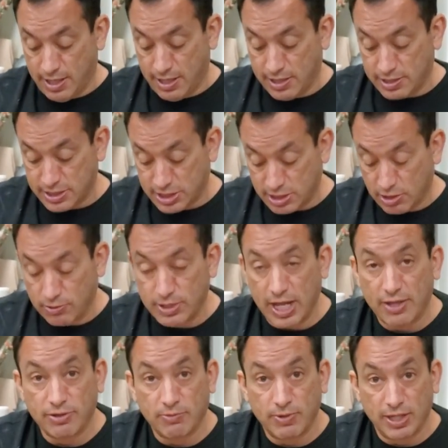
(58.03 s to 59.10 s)
Slow
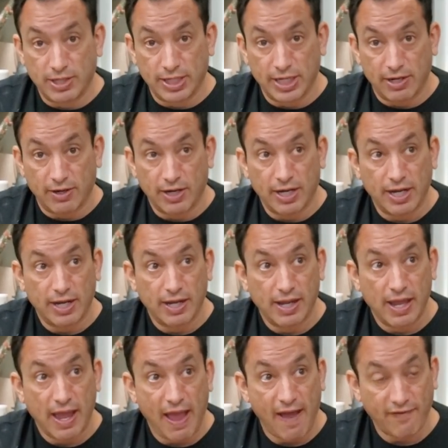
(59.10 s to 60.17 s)
down the wheel here.
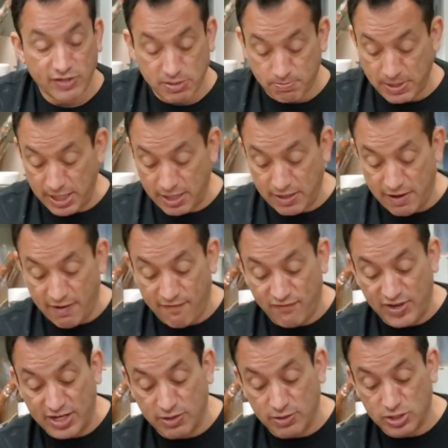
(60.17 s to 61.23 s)
Half speed,
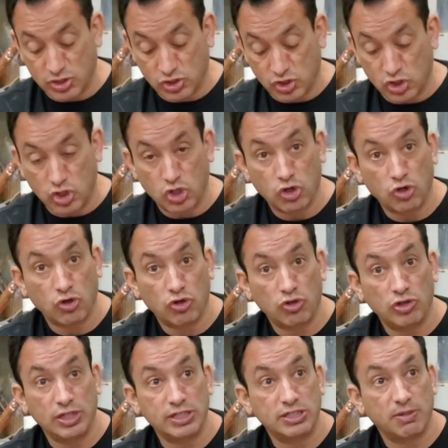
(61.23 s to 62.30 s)
fingers
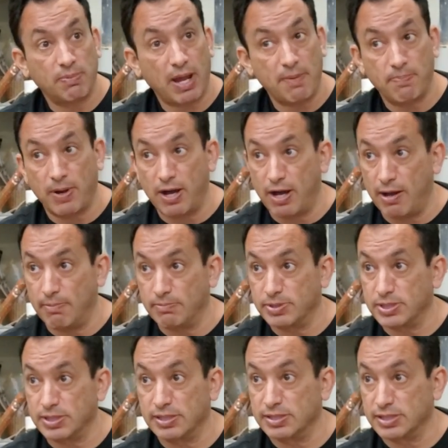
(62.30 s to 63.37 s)
curl into my
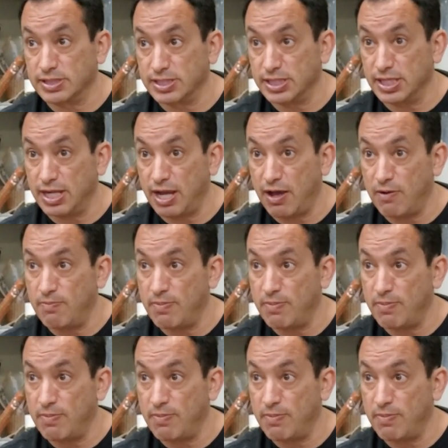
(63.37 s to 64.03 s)
palms. See how